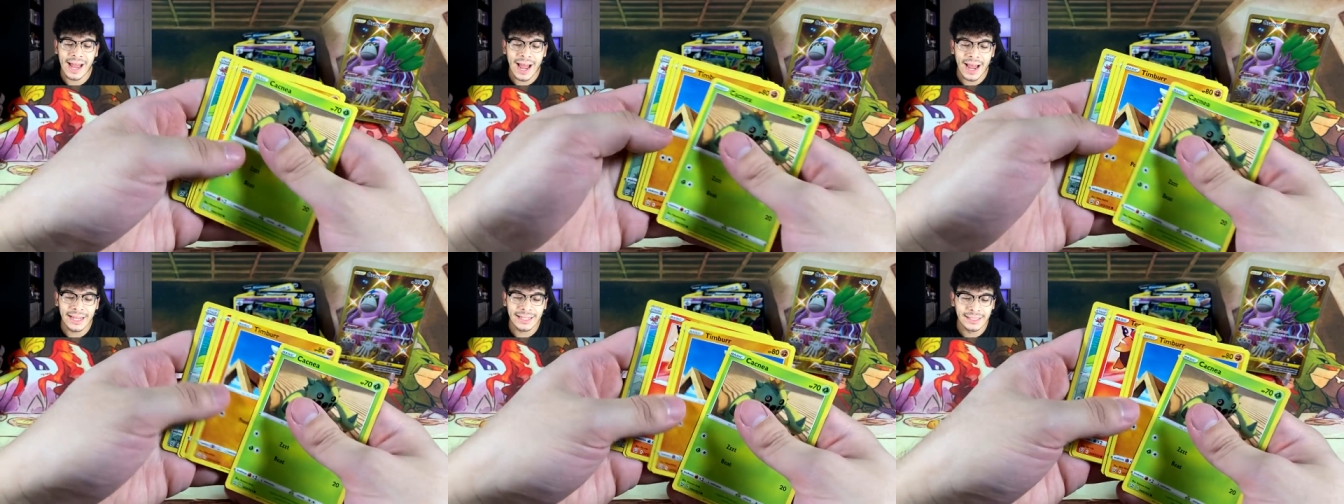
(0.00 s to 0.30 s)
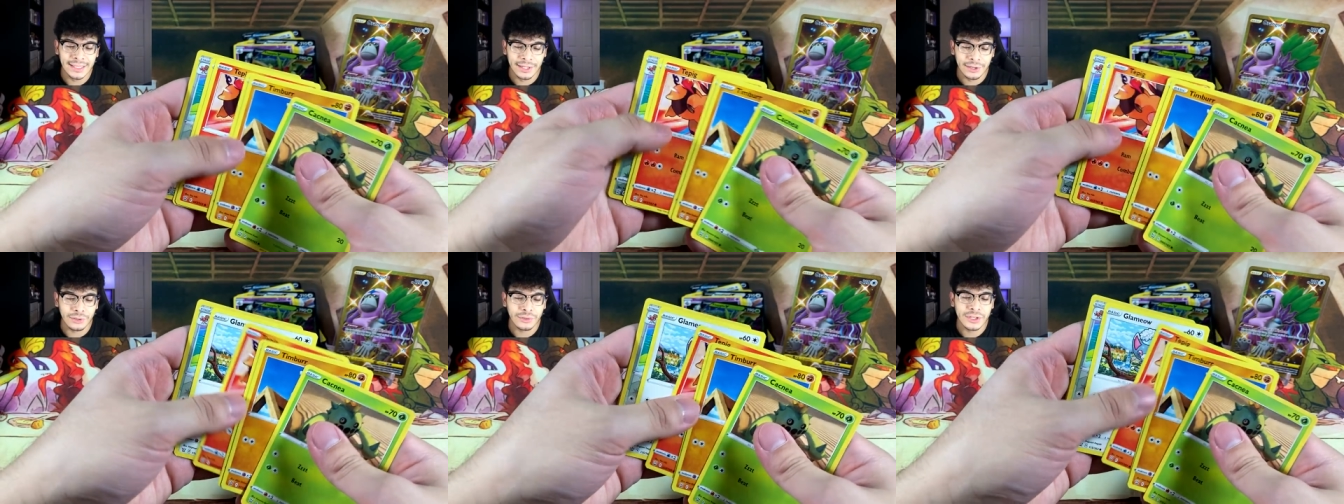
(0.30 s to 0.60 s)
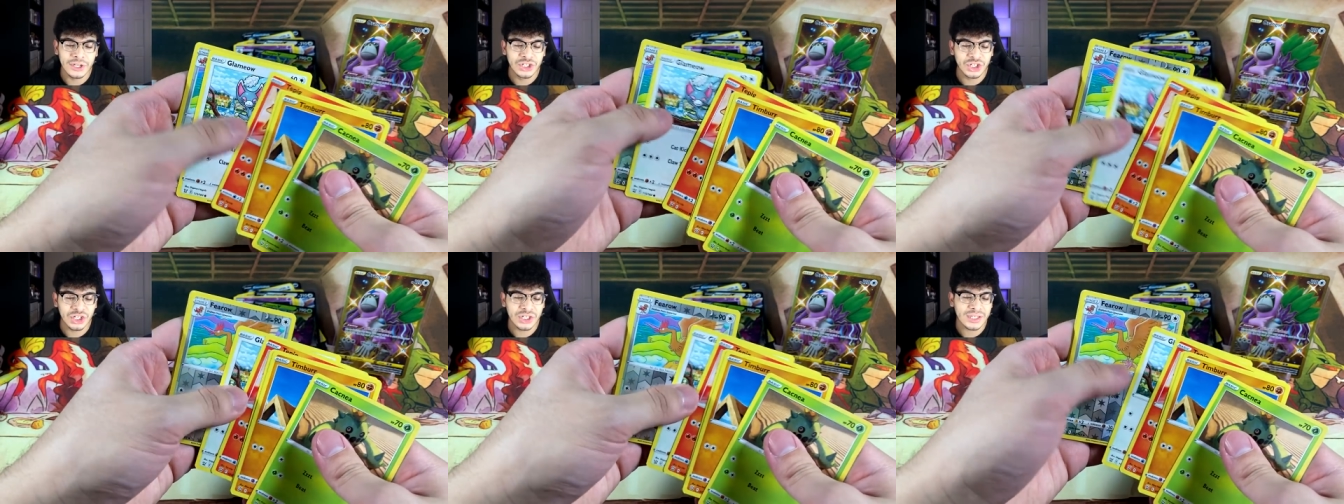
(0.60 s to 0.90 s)
I
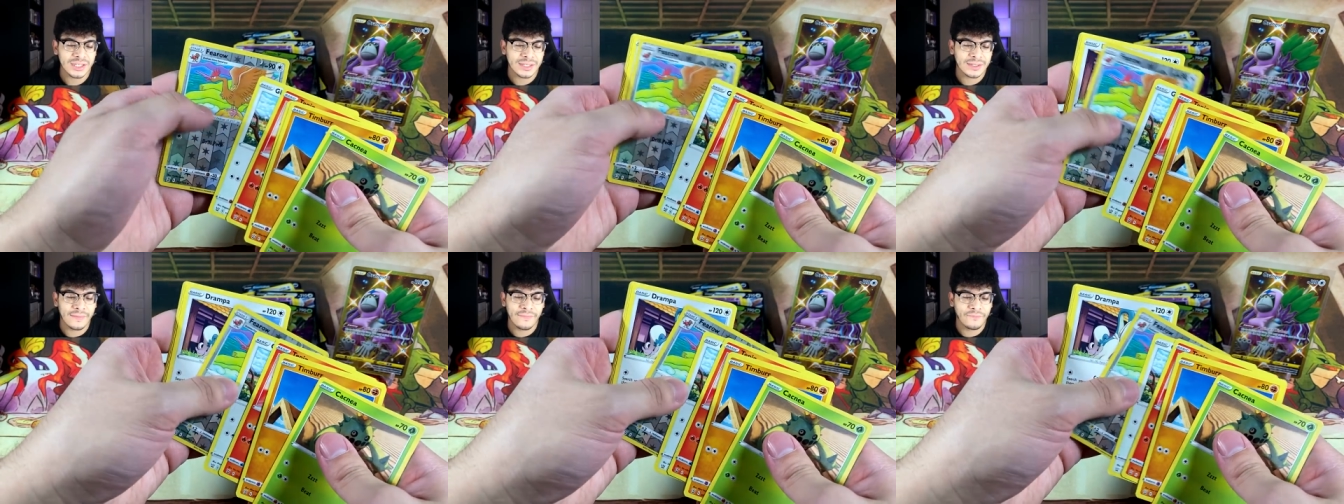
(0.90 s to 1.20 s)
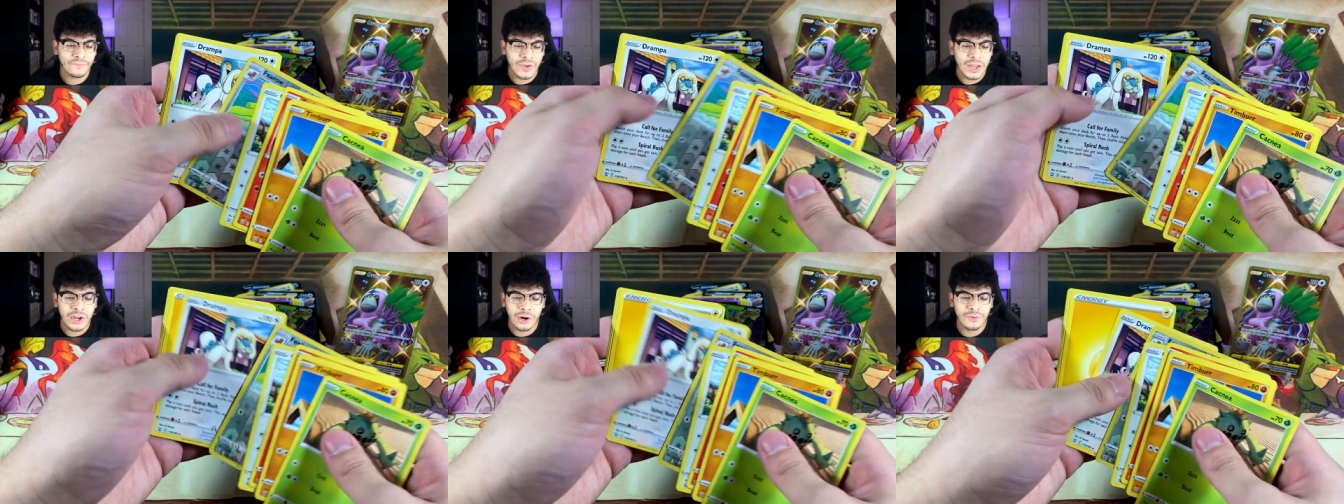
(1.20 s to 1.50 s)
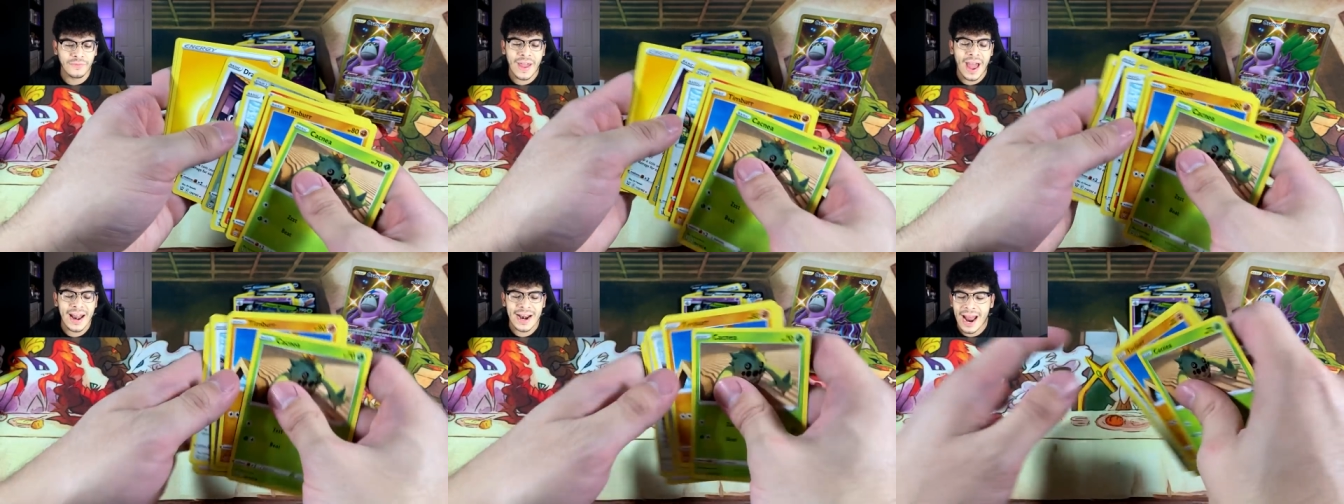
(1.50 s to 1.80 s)
literally just
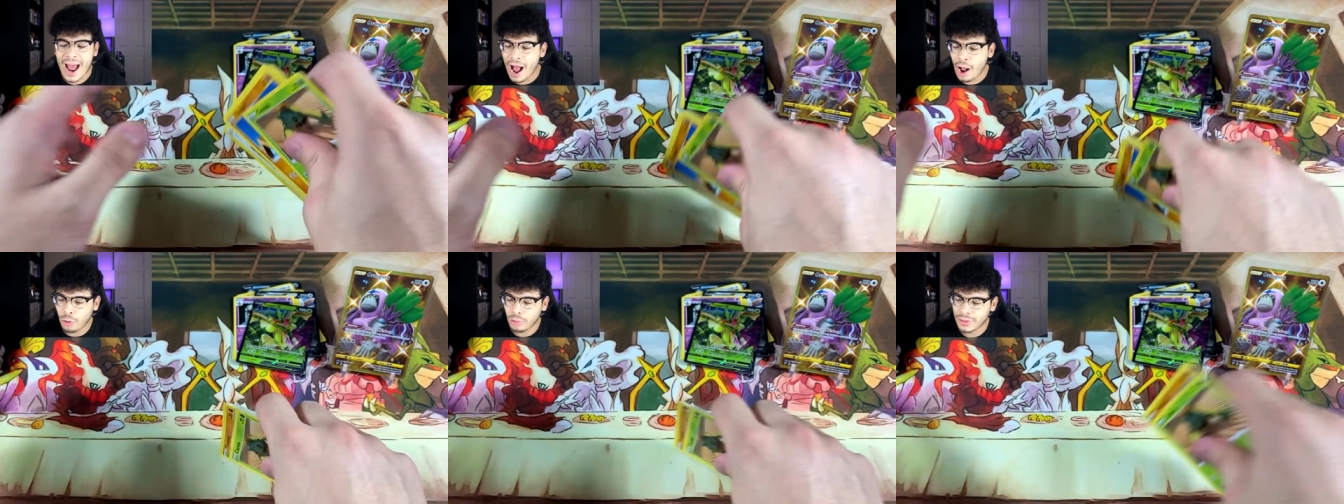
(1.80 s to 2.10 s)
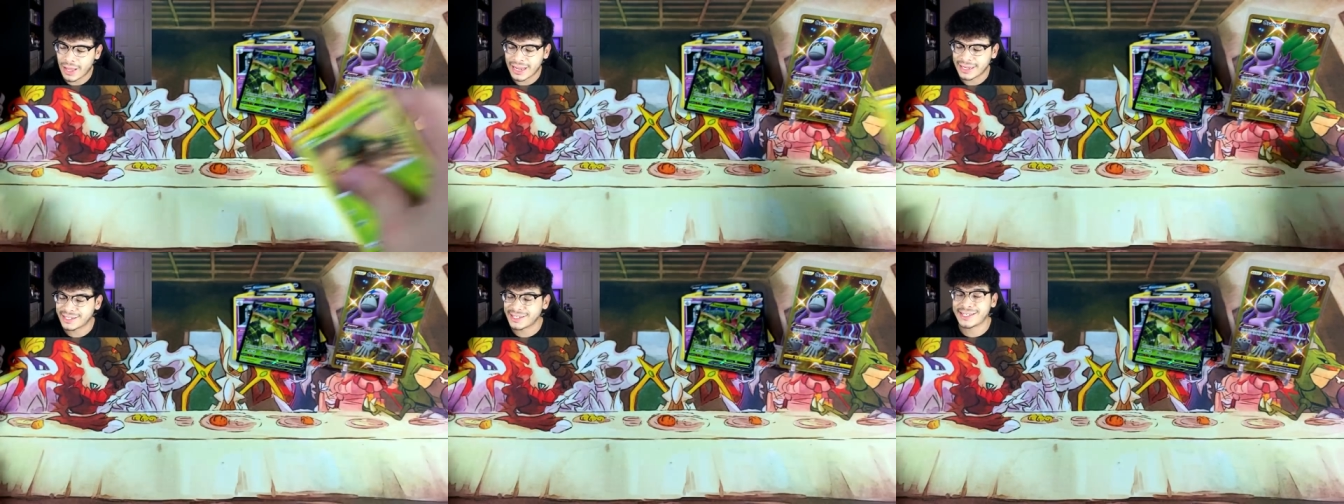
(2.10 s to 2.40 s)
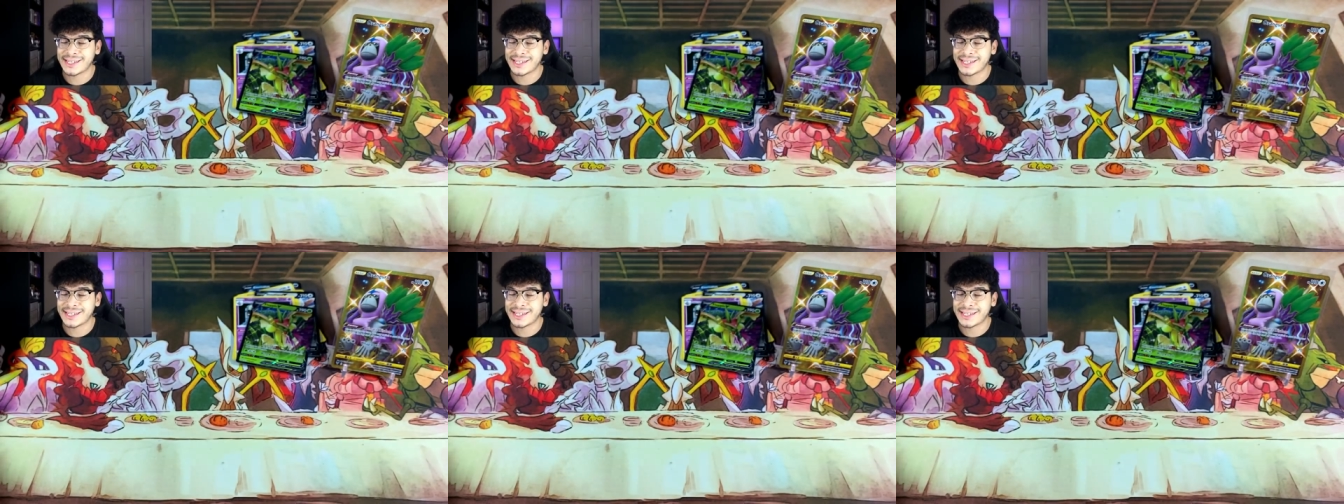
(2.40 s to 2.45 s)
figured that out like